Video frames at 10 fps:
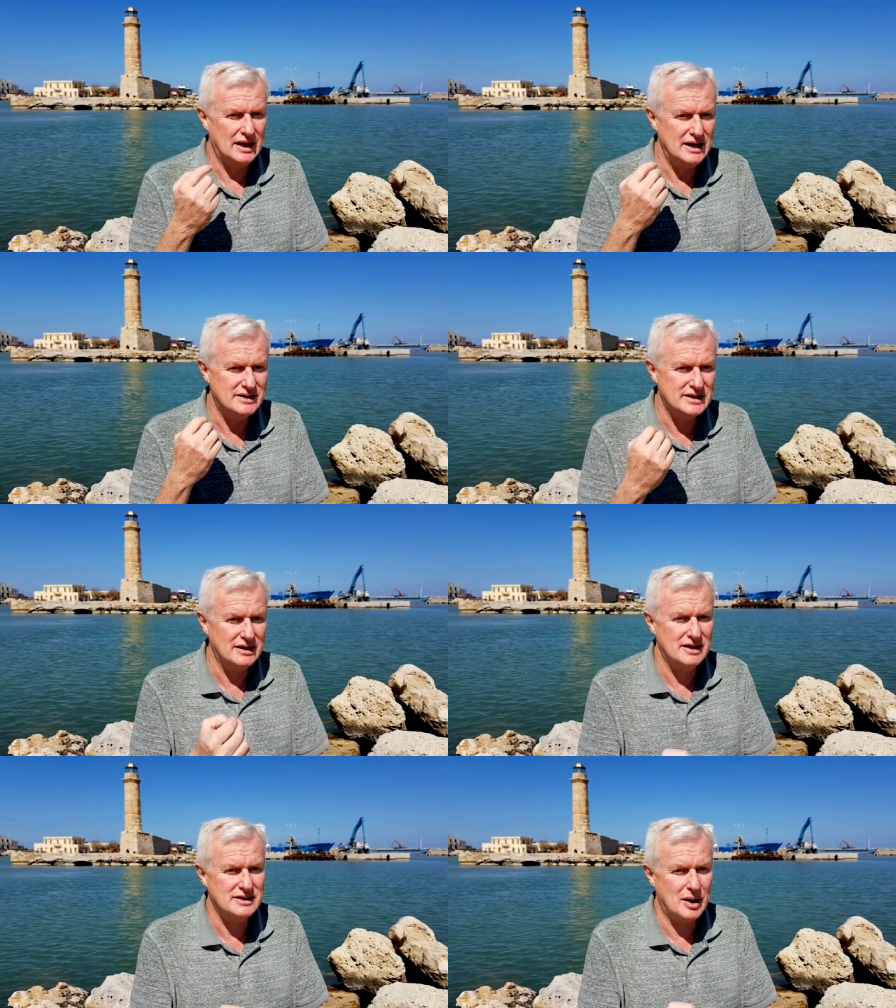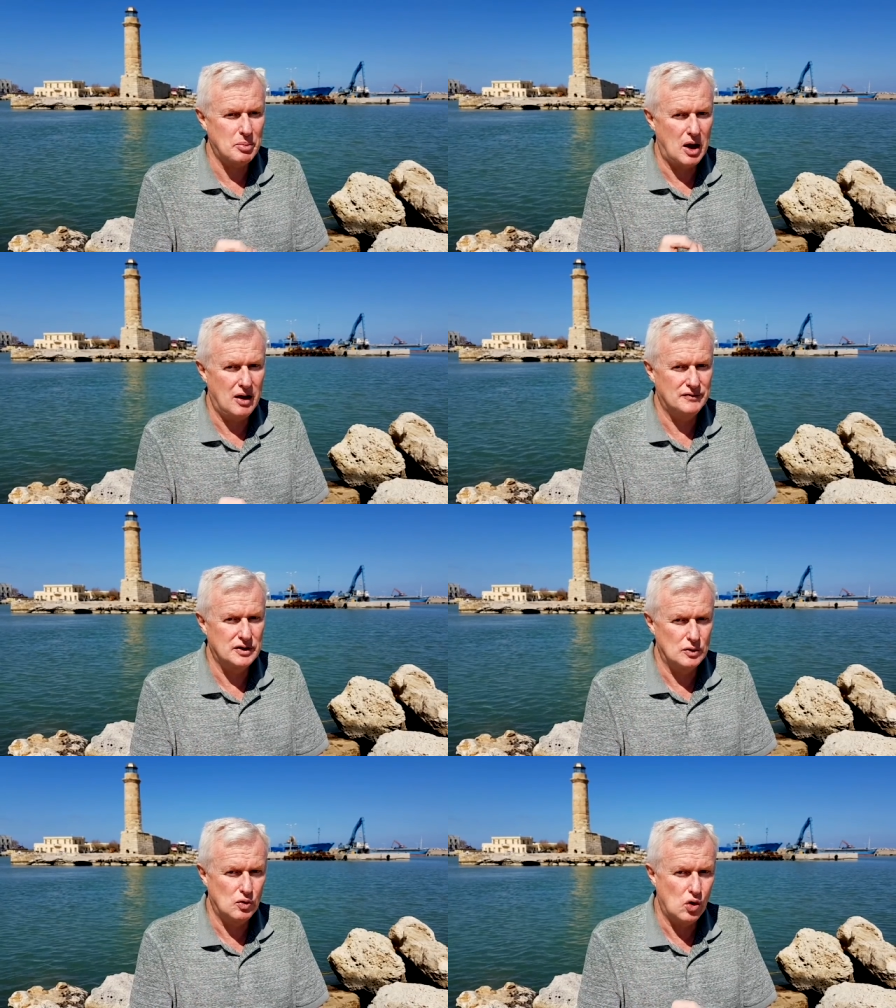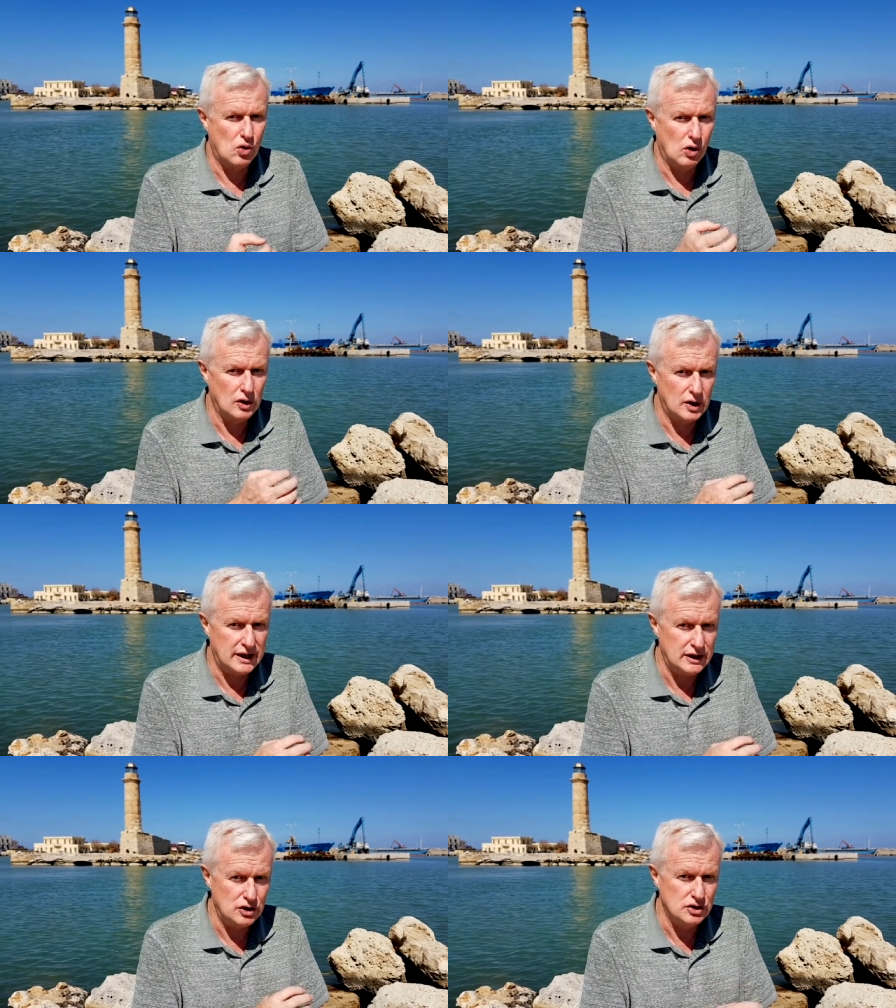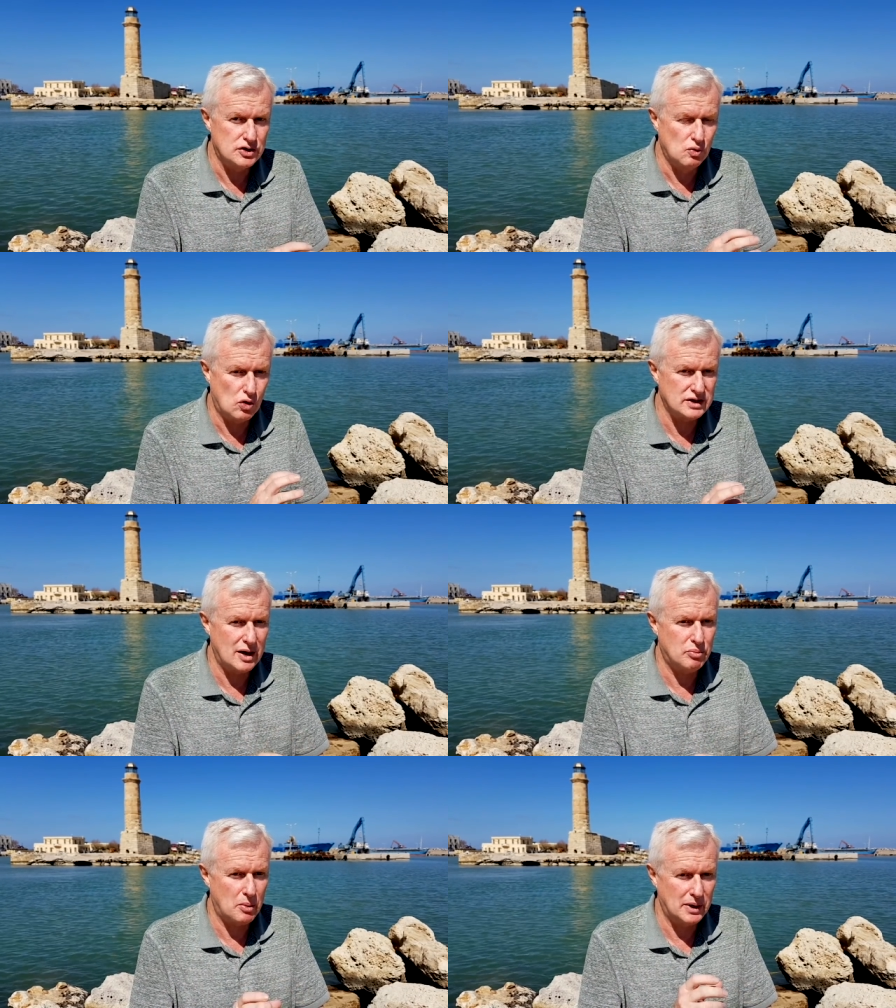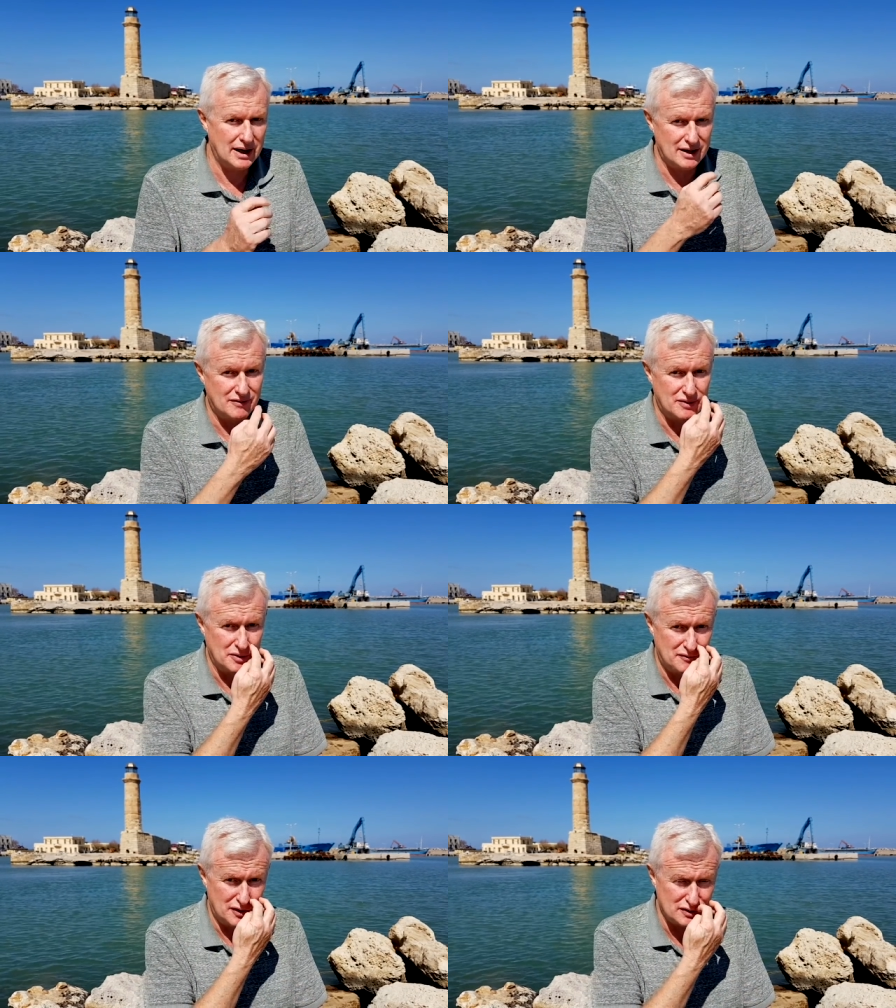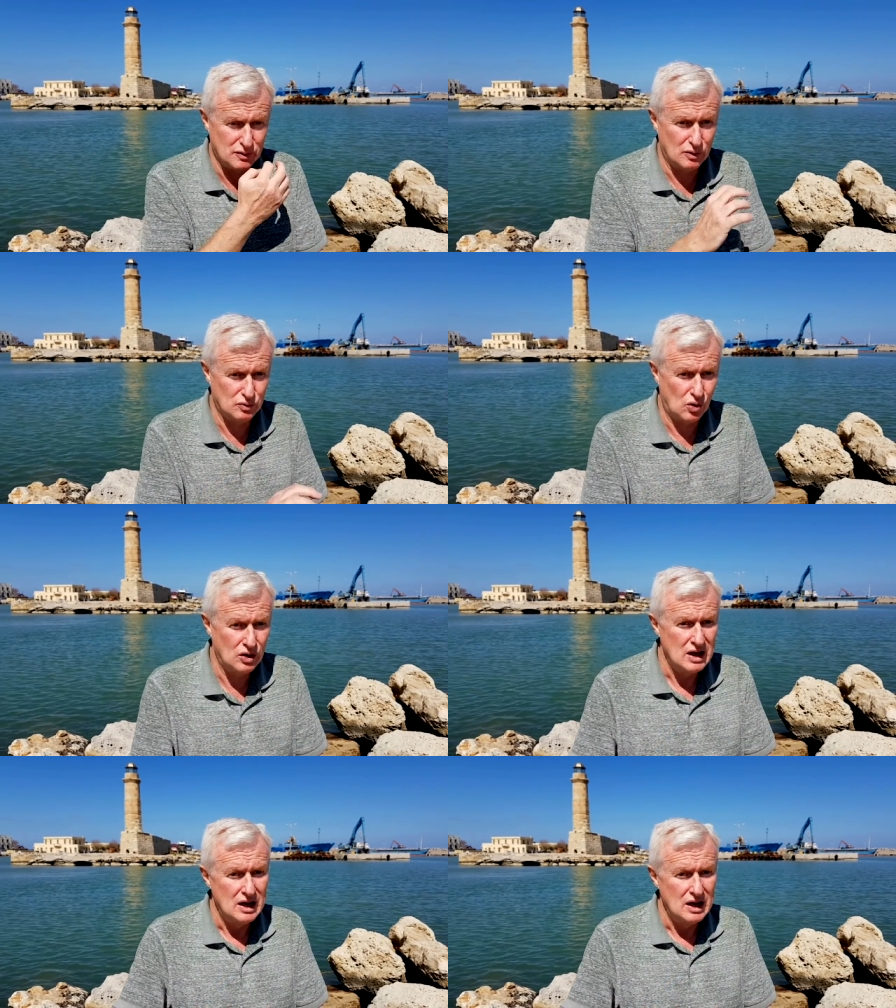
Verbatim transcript: he set this up after the war. Although he used wartime propaganda from the First World War,